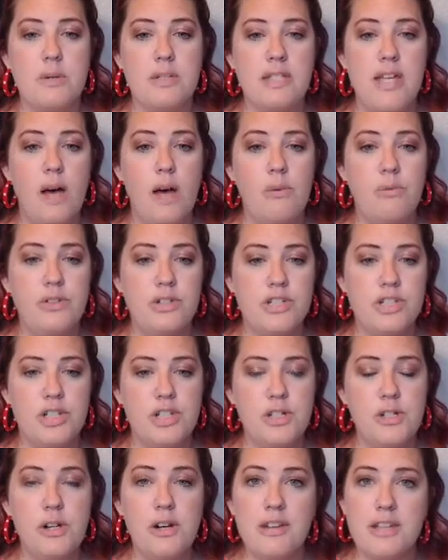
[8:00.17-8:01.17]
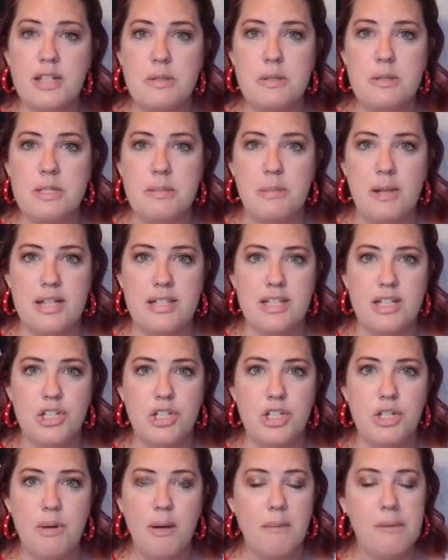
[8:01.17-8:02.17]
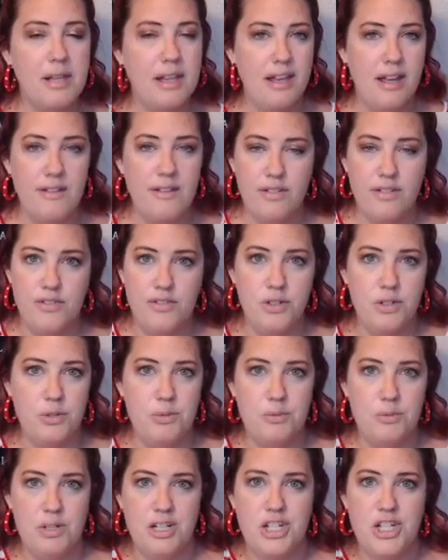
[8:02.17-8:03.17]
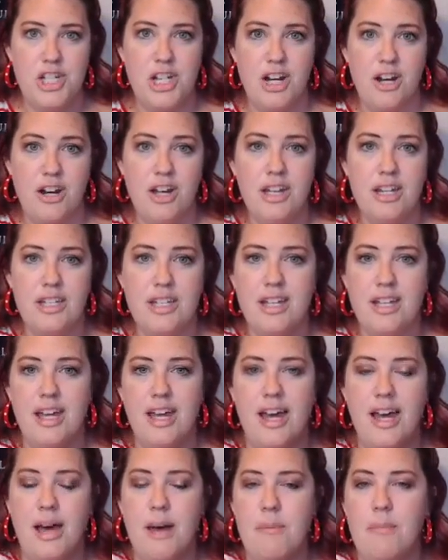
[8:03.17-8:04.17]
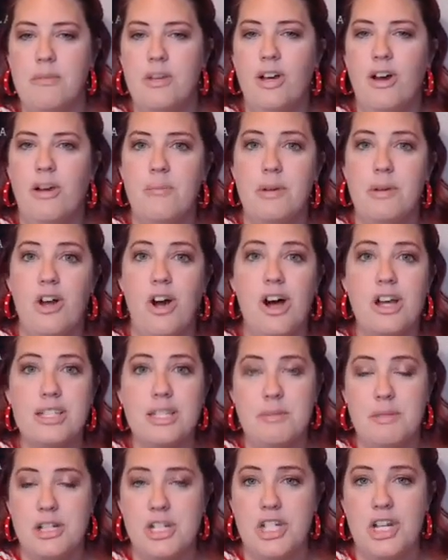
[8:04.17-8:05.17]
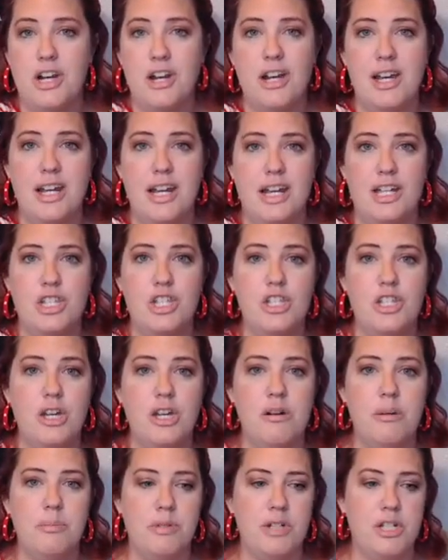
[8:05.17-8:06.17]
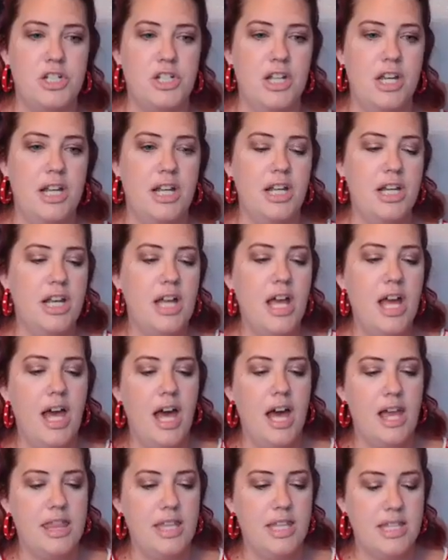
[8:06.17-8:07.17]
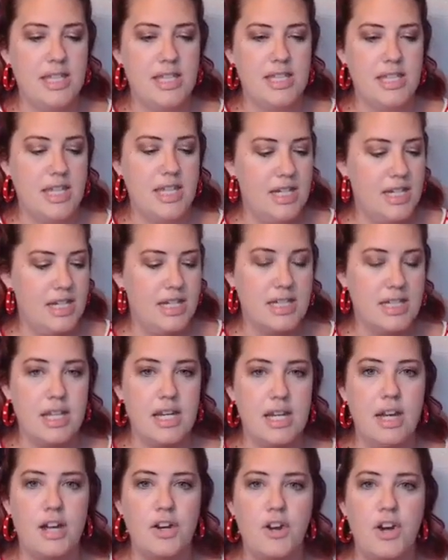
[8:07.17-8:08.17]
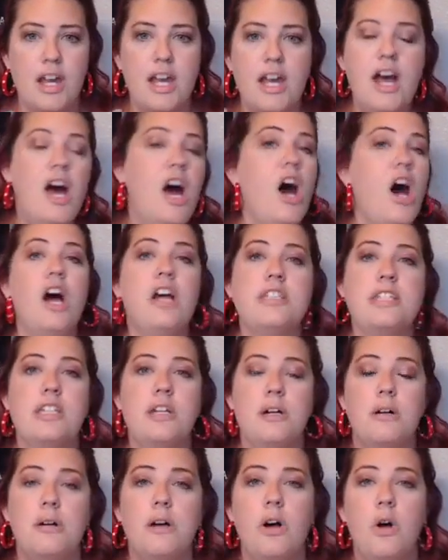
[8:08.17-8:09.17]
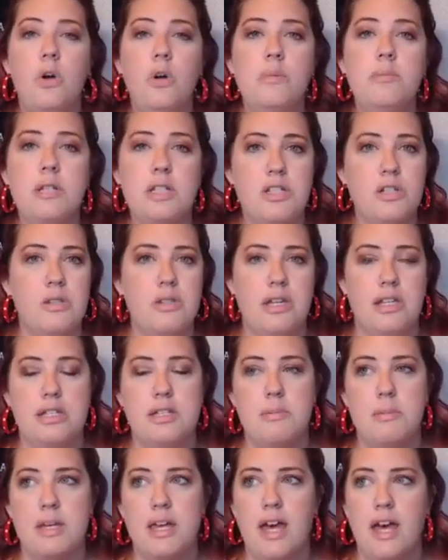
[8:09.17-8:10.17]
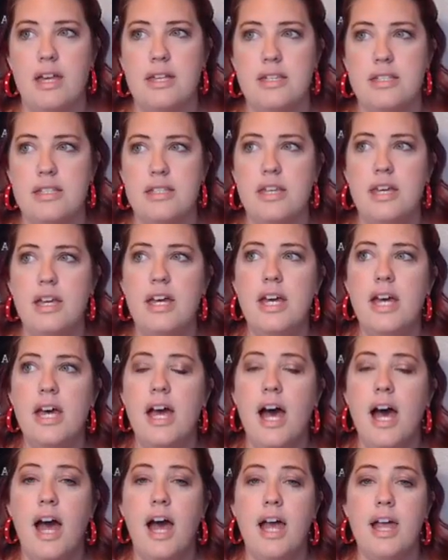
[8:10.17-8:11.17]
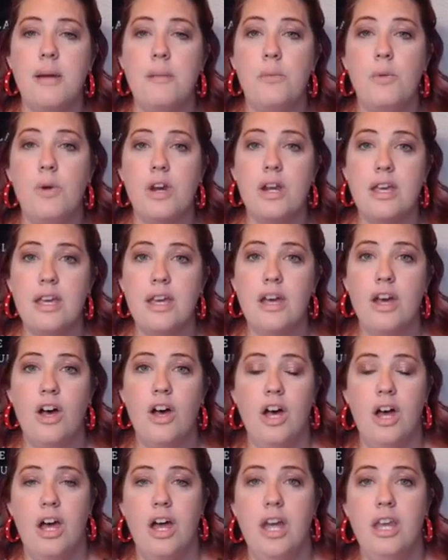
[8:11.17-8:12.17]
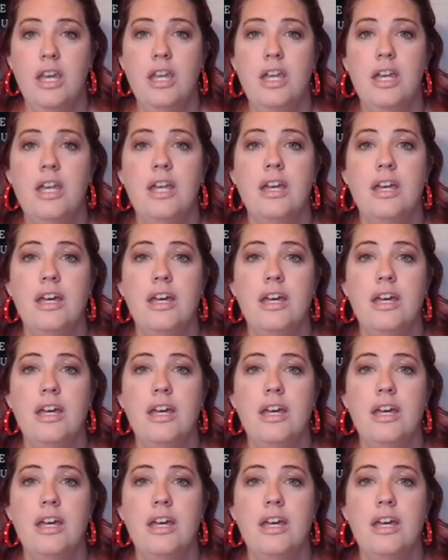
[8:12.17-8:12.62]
was helpful to you, or this was a blessing to you, I would love if you would share it. Y'all have been awesome at sharing, and I so appreciate it. I think this kitten is getting hungry. Also, hold me to this, because I am working on